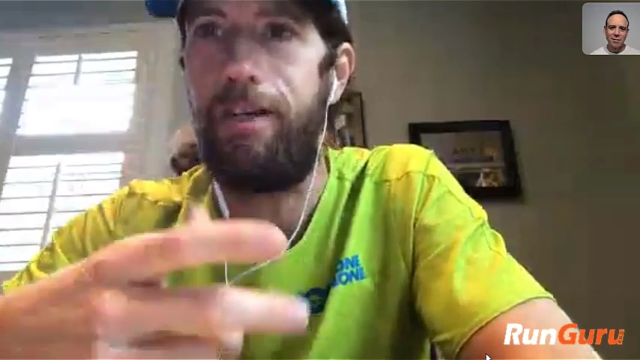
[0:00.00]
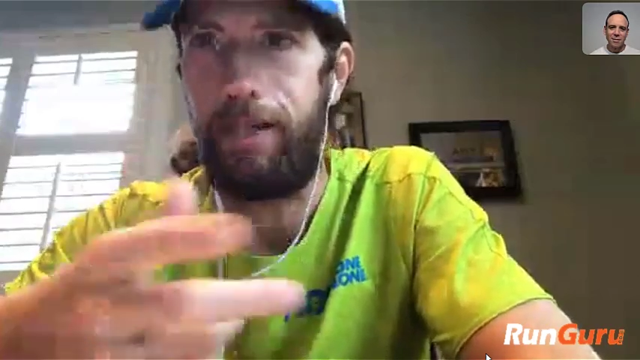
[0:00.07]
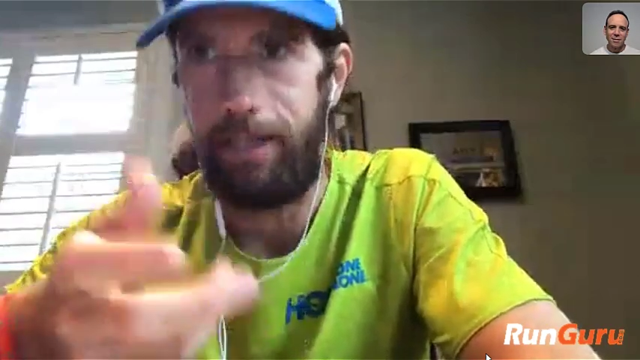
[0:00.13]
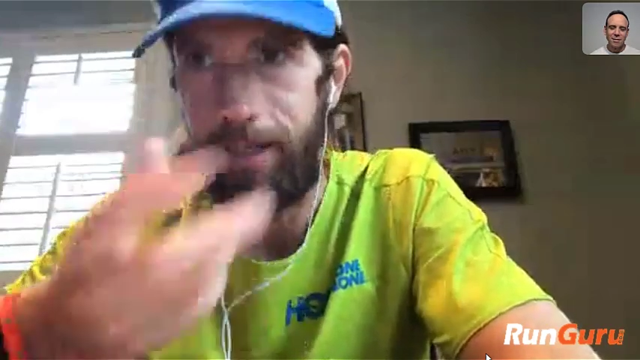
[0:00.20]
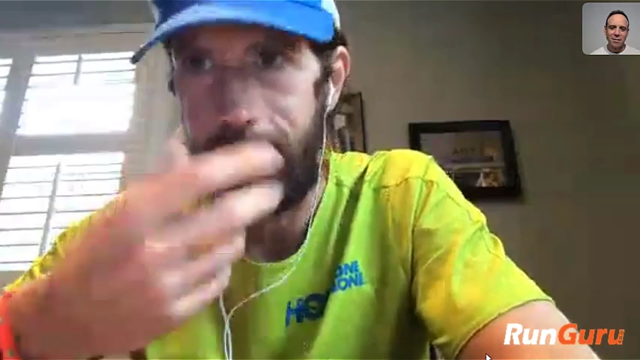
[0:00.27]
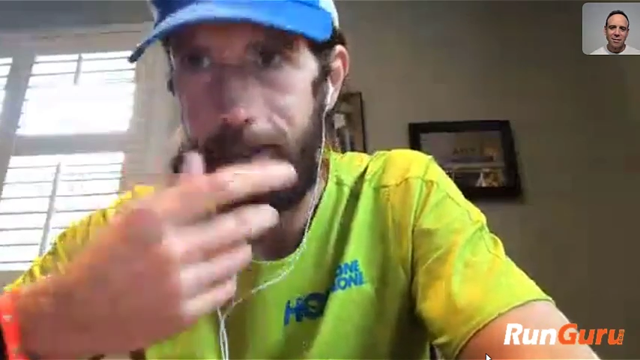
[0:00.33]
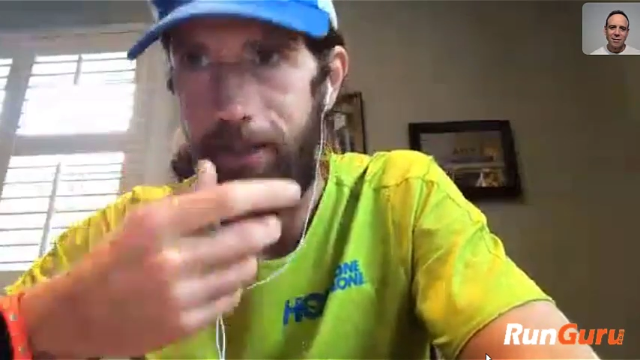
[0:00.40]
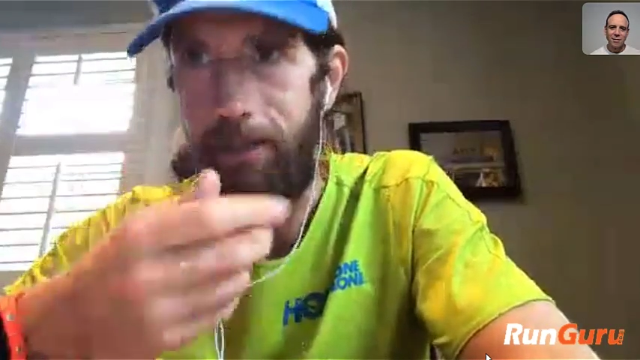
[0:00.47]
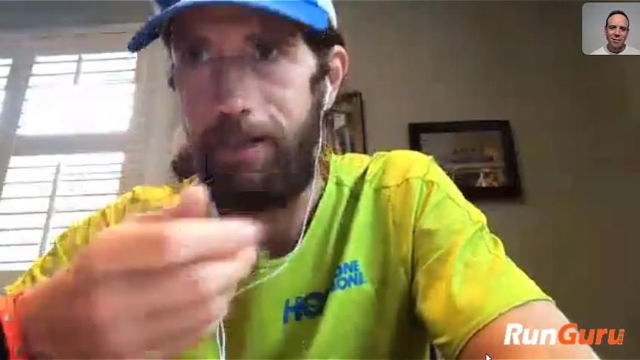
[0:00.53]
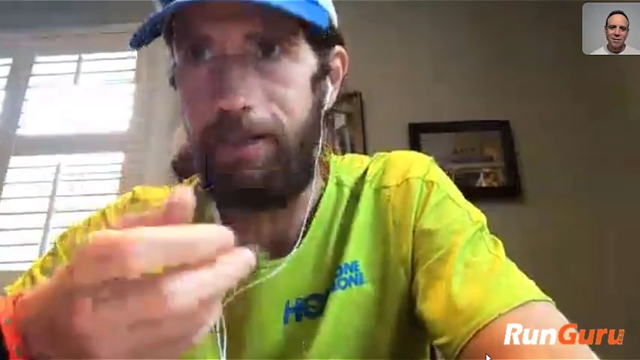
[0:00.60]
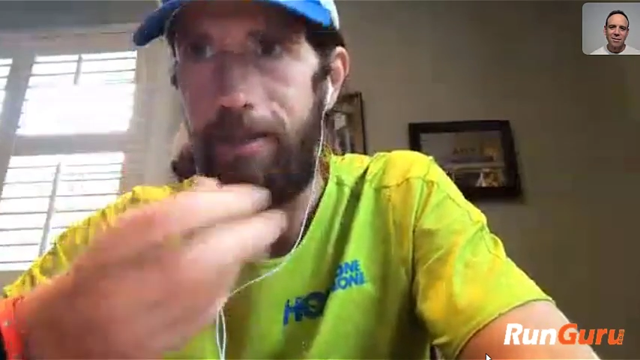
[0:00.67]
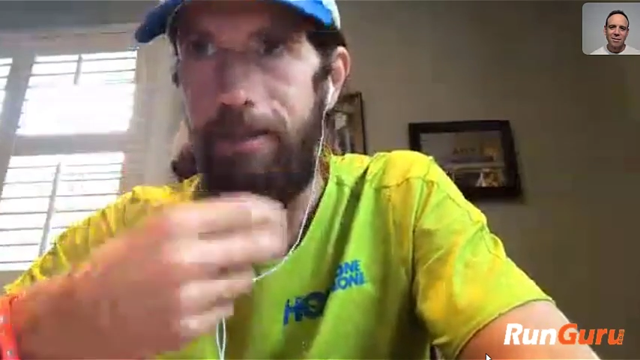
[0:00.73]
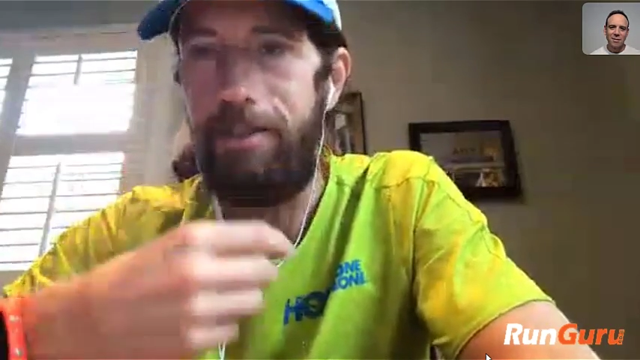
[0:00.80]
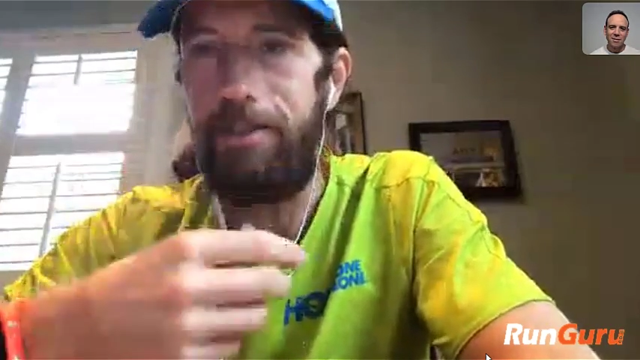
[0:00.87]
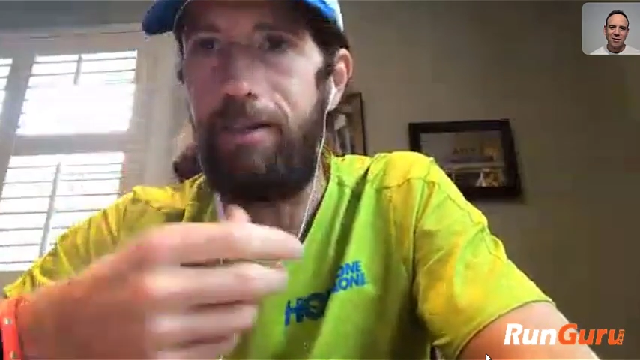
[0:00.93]
to
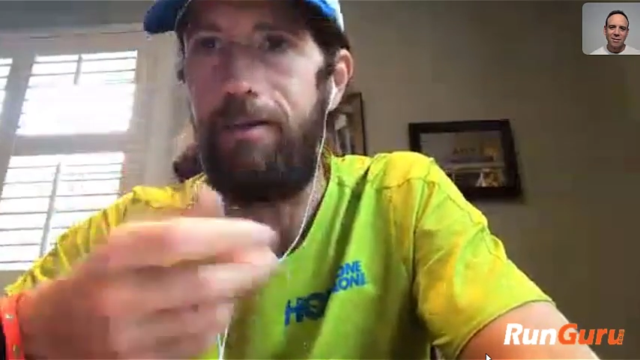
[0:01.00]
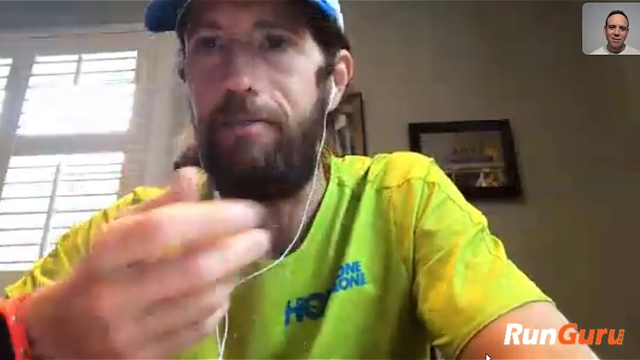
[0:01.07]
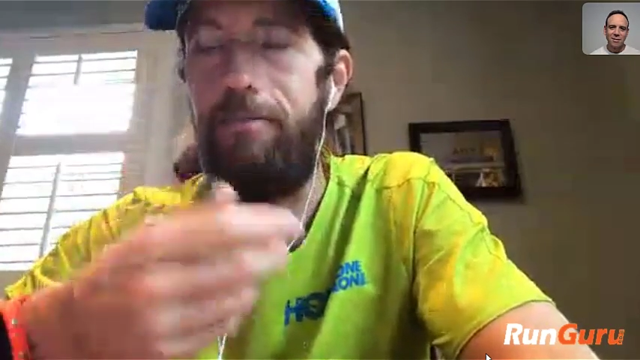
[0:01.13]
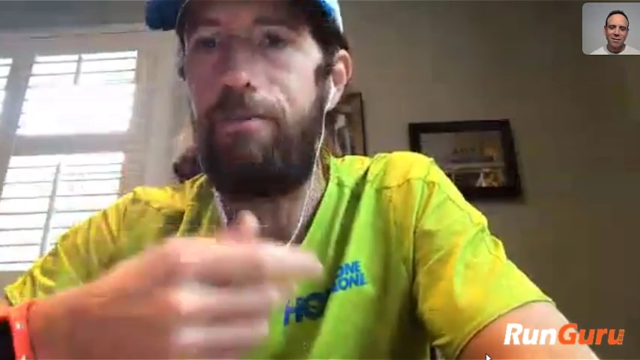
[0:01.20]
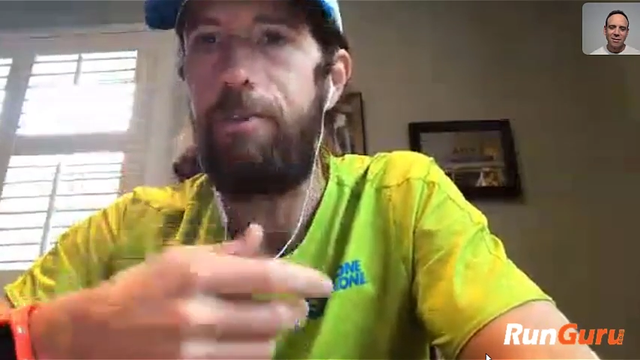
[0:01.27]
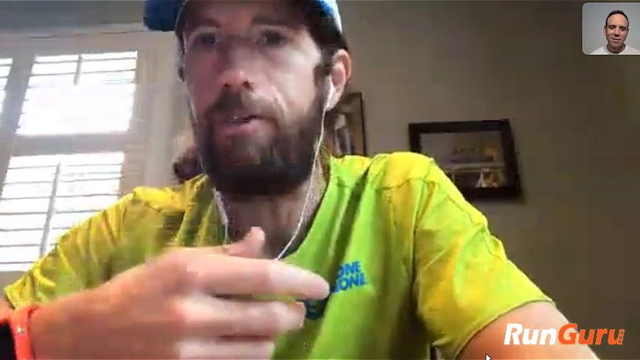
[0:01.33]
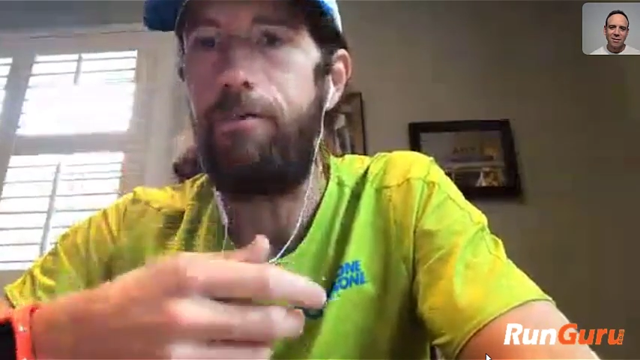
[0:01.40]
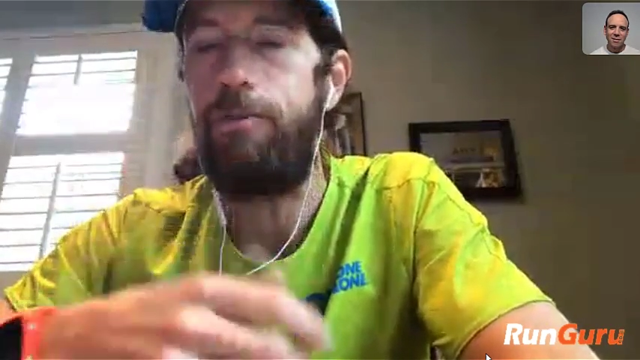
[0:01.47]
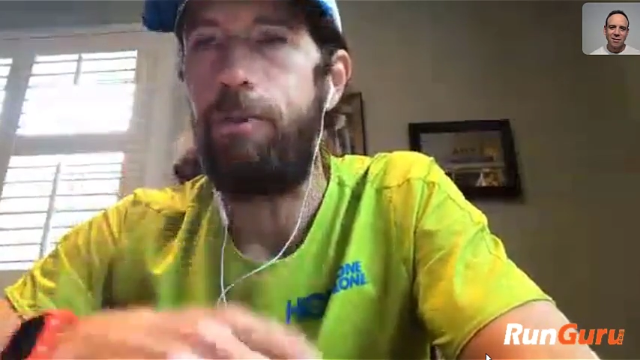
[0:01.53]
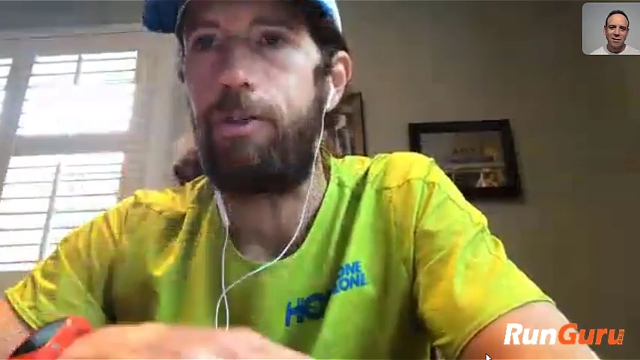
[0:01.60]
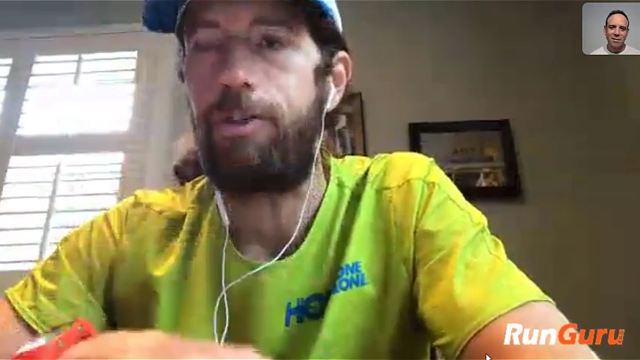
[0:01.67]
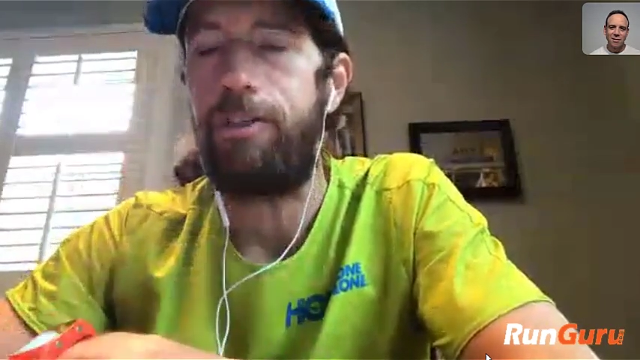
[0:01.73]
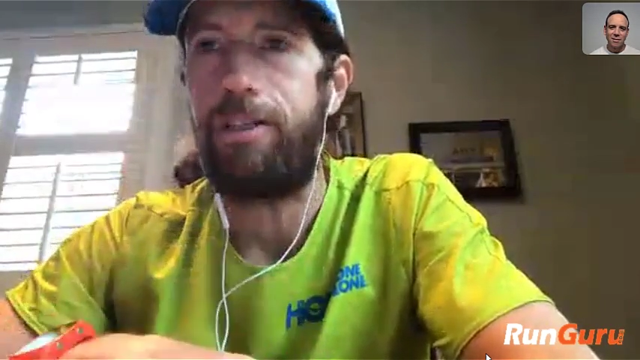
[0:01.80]
force yourself to eat,